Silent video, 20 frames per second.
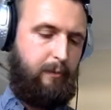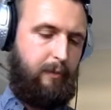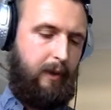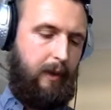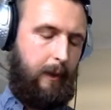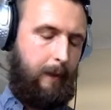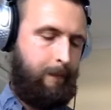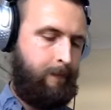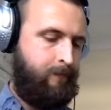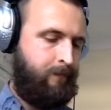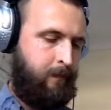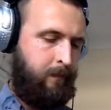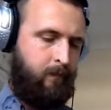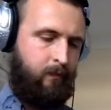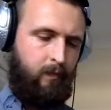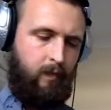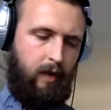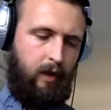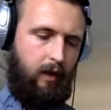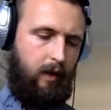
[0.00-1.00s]
But
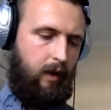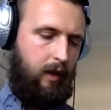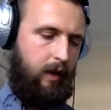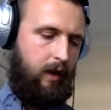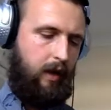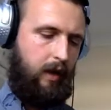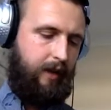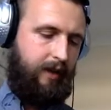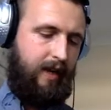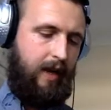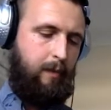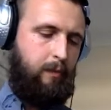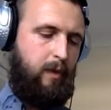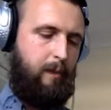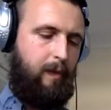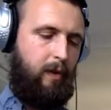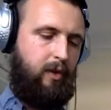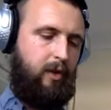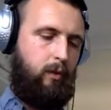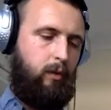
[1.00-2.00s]
uh, a camera
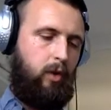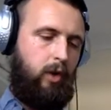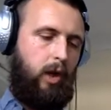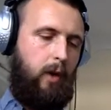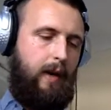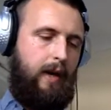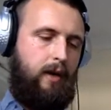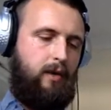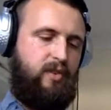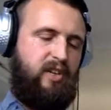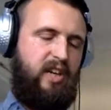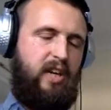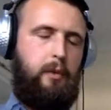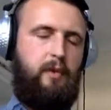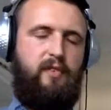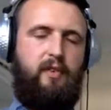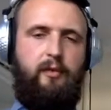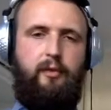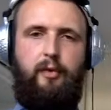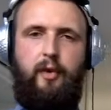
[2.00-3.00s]
body will go out of date
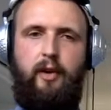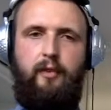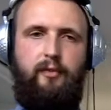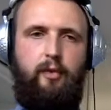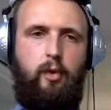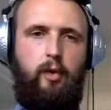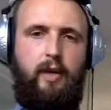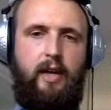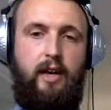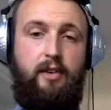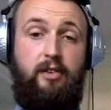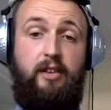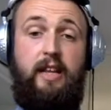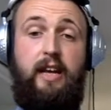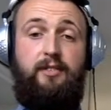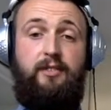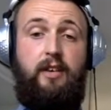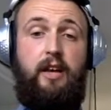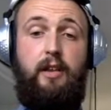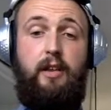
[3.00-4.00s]
within three or four years, and
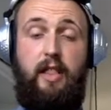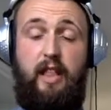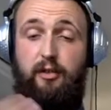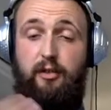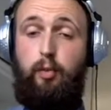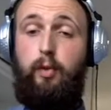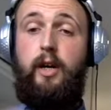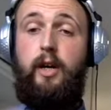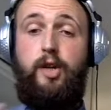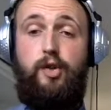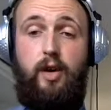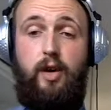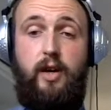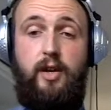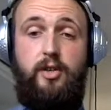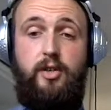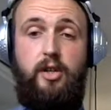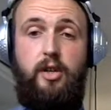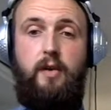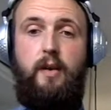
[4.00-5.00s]
that's uh, that's what I try
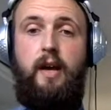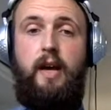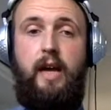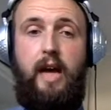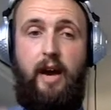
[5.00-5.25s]
and do.